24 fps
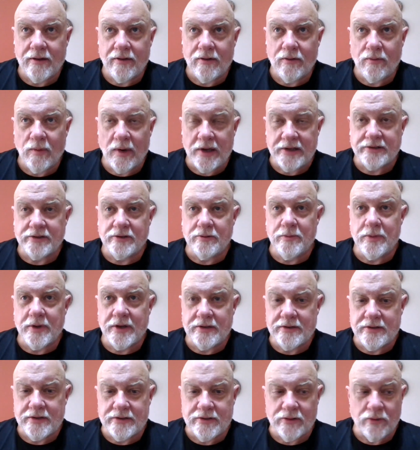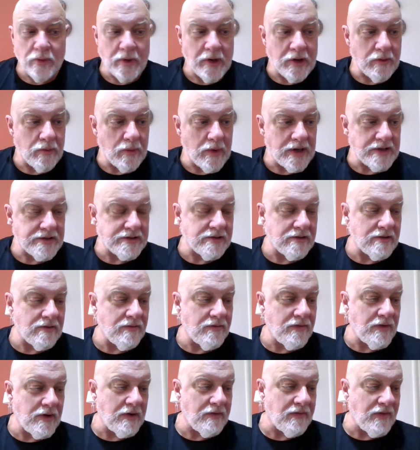Western, because it's a weird Western,
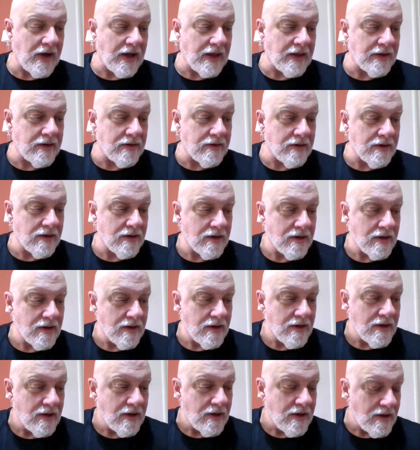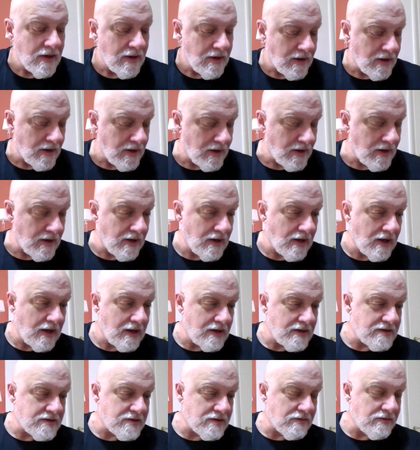very violent.
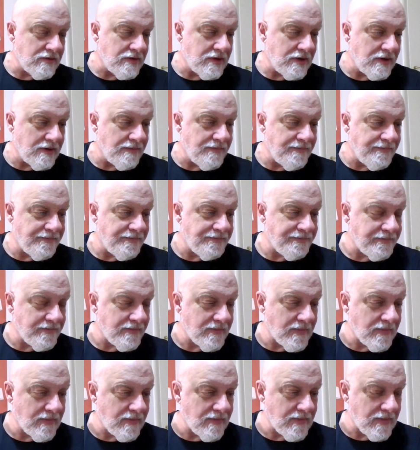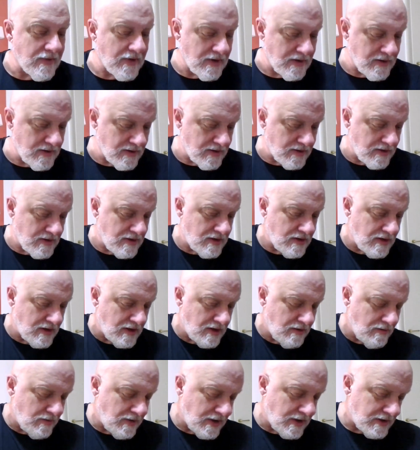I showed the... Can I
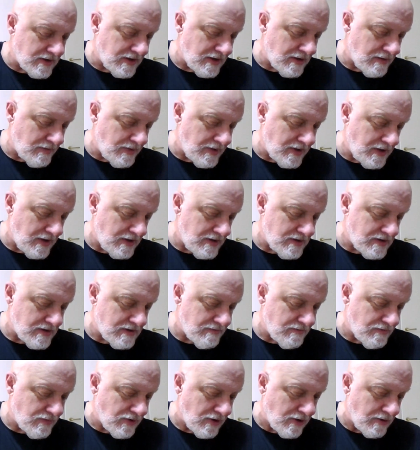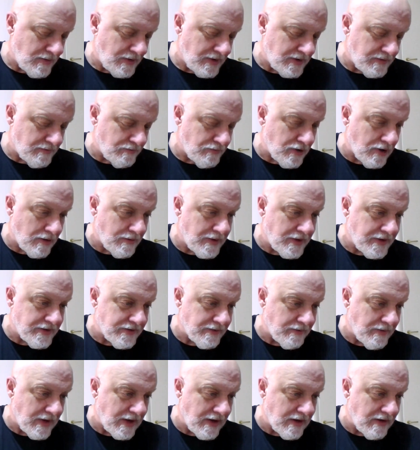go back to that page? Probably
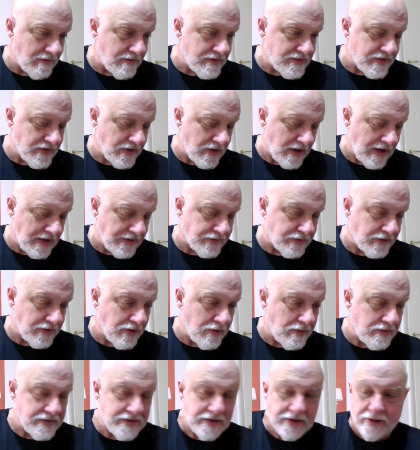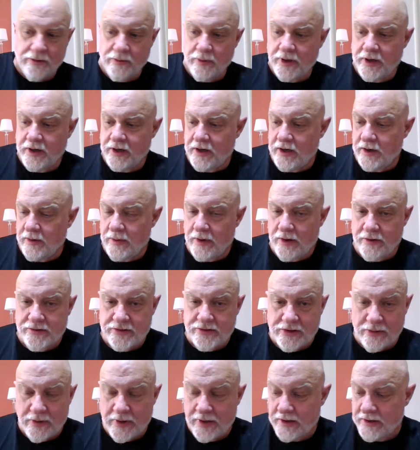doesn't matter. It was in the last one. No one's going to read it anyway. There's
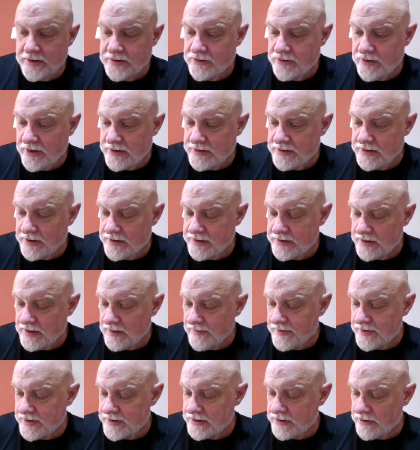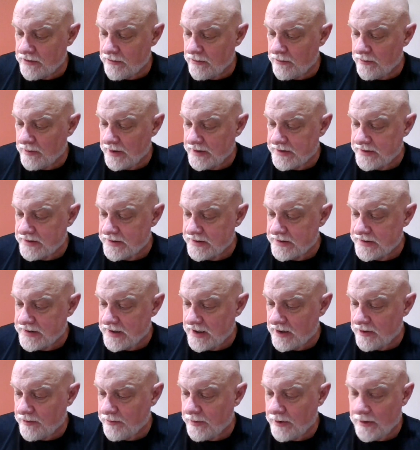no English translation of it, so no one watching this
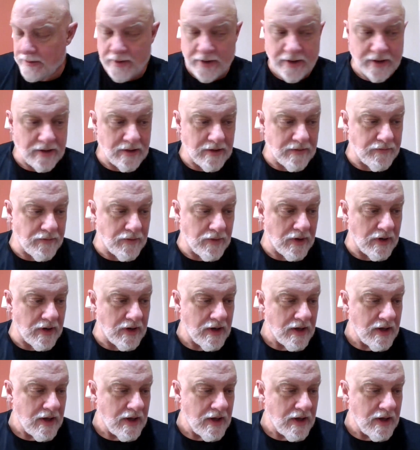channel is probably going to look for it.